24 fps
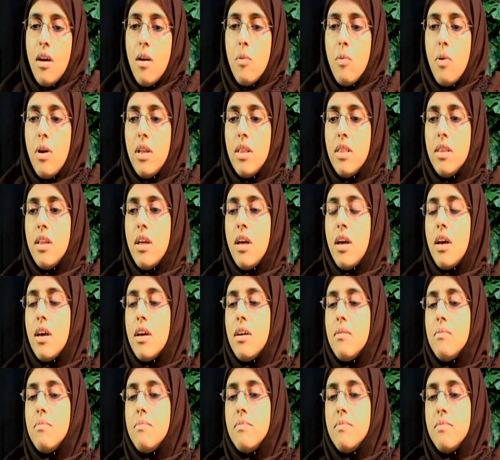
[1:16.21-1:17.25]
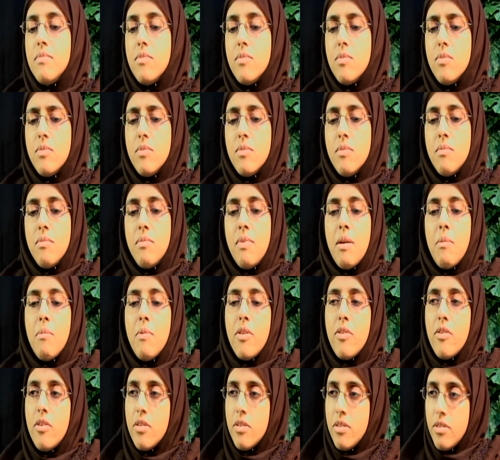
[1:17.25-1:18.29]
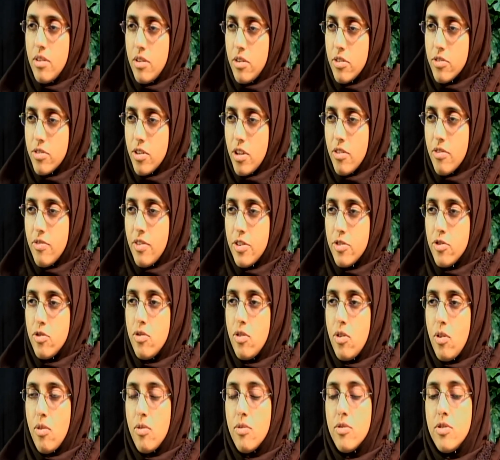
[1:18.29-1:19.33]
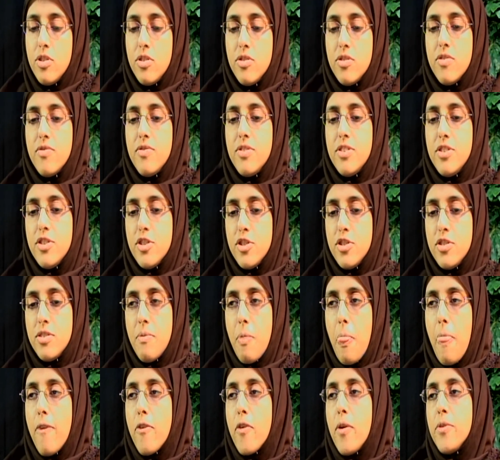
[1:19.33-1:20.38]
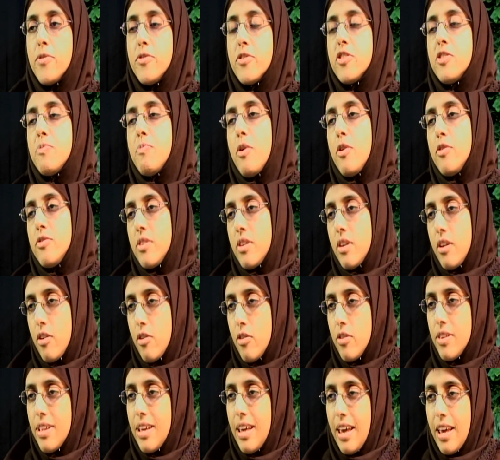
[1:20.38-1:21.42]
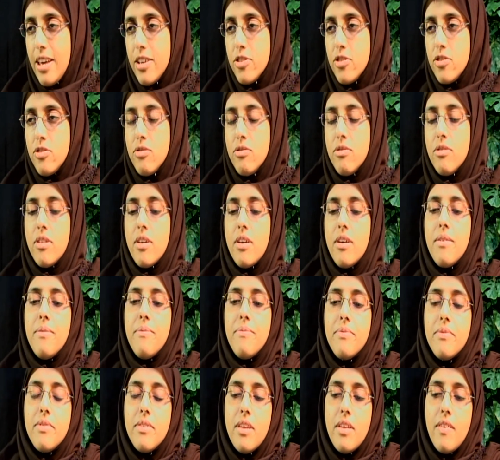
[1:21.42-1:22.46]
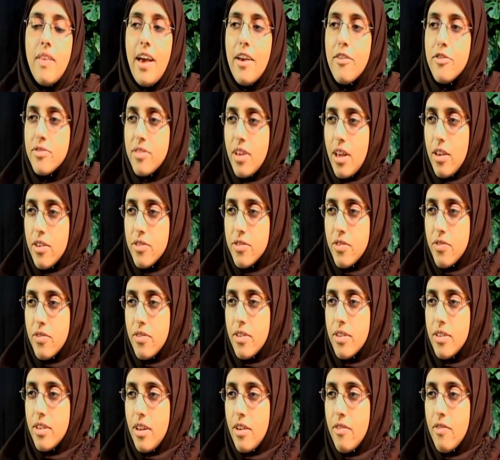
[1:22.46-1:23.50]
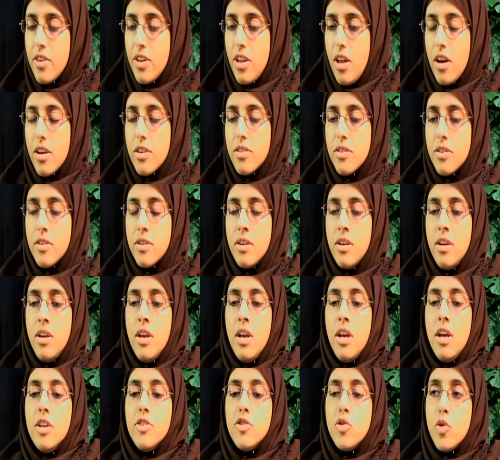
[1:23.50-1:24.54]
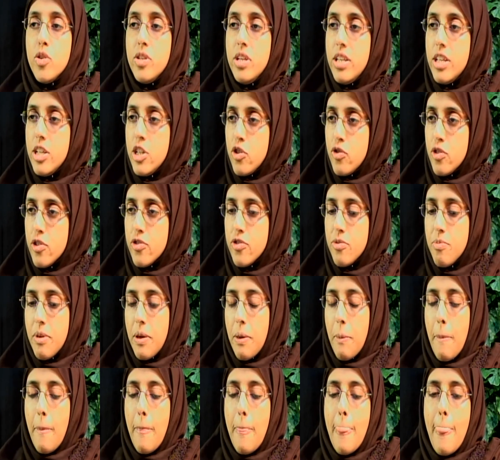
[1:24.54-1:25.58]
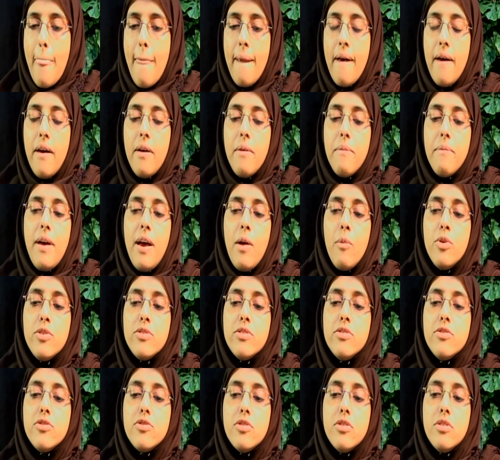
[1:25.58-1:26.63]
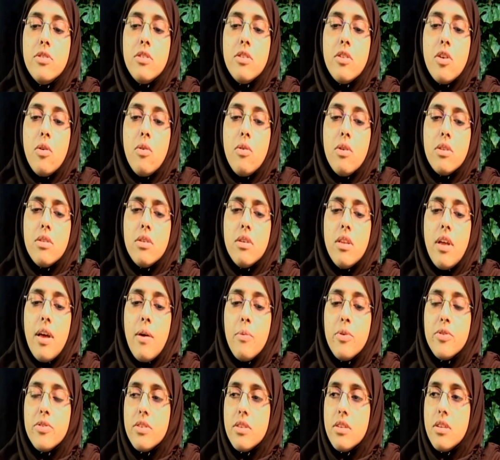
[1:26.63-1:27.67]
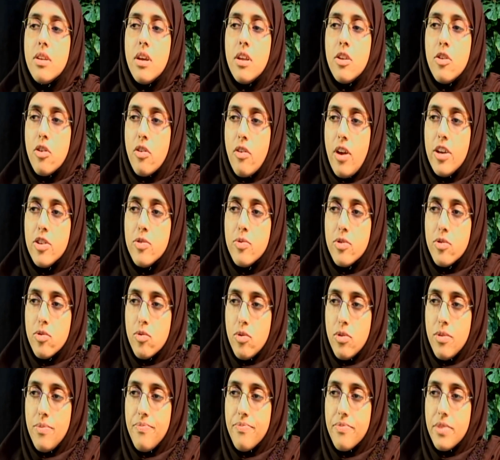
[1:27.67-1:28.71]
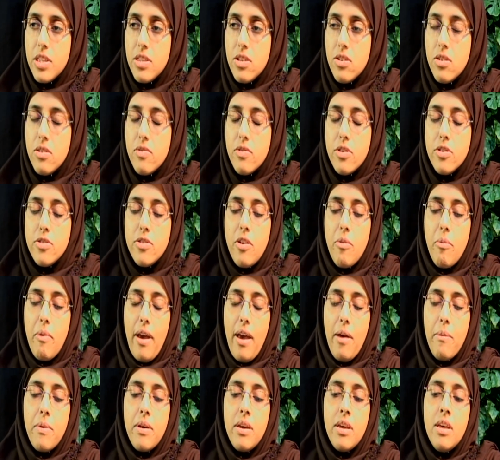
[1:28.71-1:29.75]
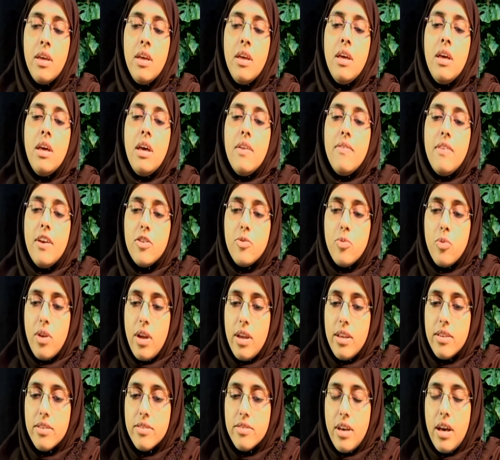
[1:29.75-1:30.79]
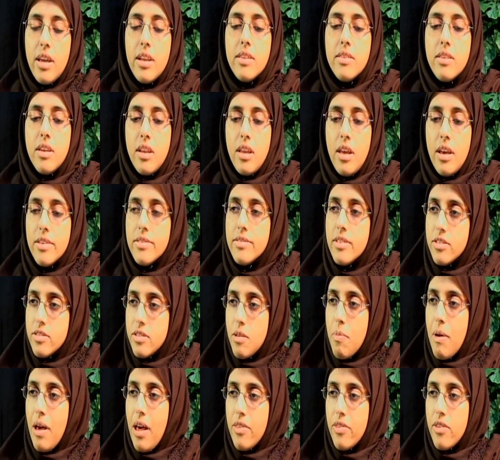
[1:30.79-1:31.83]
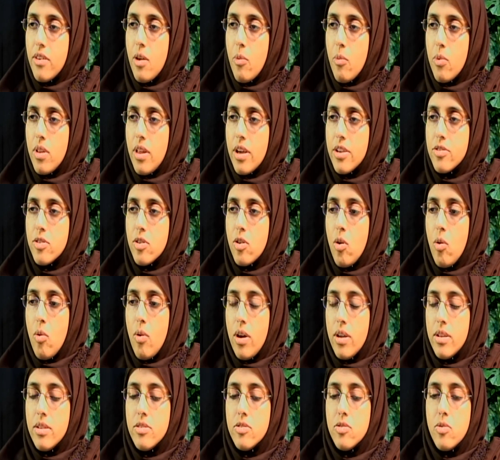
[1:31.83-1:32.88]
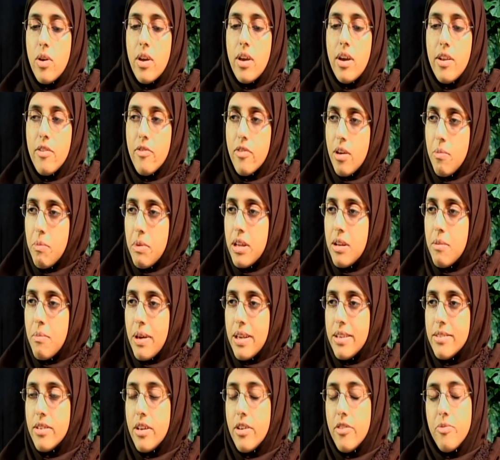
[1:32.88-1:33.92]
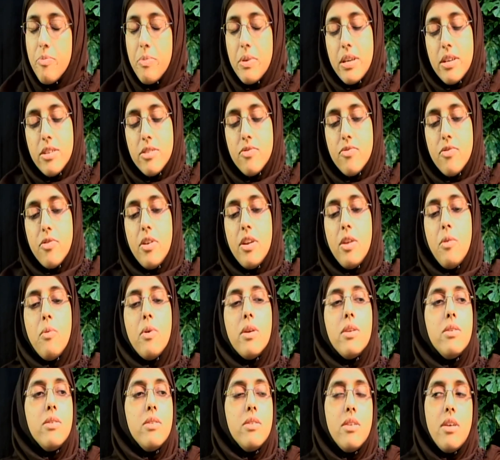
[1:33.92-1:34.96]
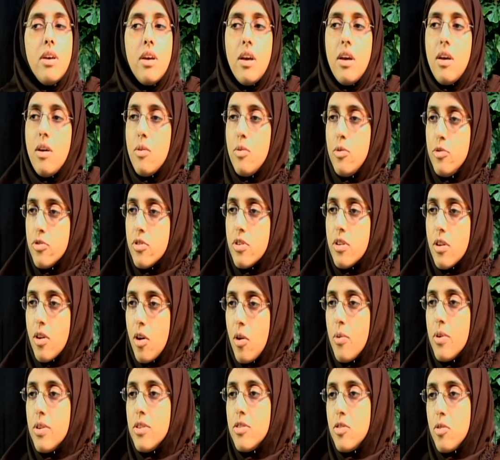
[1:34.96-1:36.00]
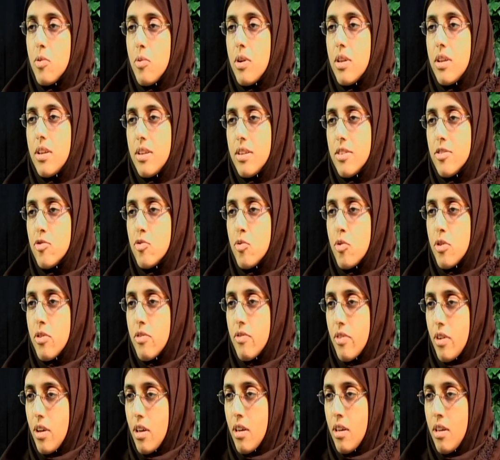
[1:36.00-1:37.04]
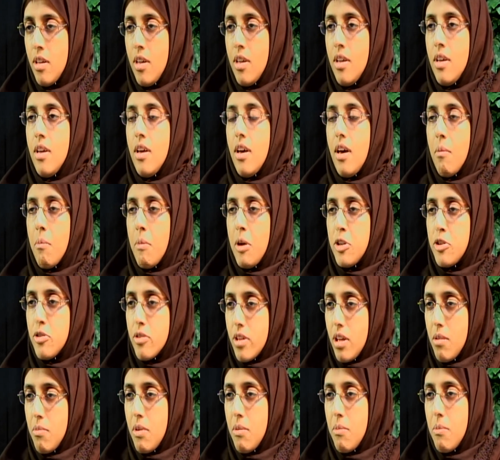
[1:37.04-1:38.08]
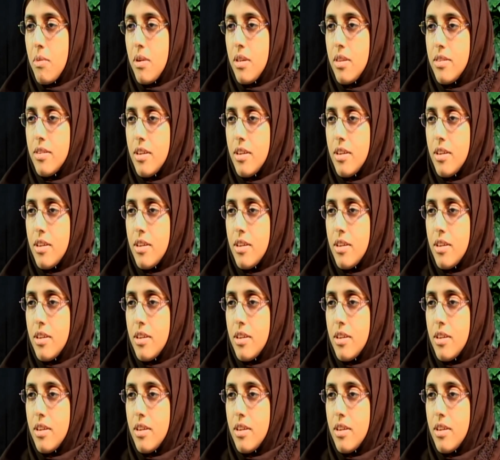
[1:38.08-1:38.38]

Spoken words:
Well, my mother herself, as you know, she's a physician. So mm-hmm. I was exposed at an early age to the lifestyles of a doctor. So it did interest me. I wasn't certain, though, until I was in undergraduate school at the University of Miami. That's when I decided that, yes, that's the path that I would like to go on. So I kind of committed myself. Because for anyone who's going to go into it, it is sort of a mental commitment,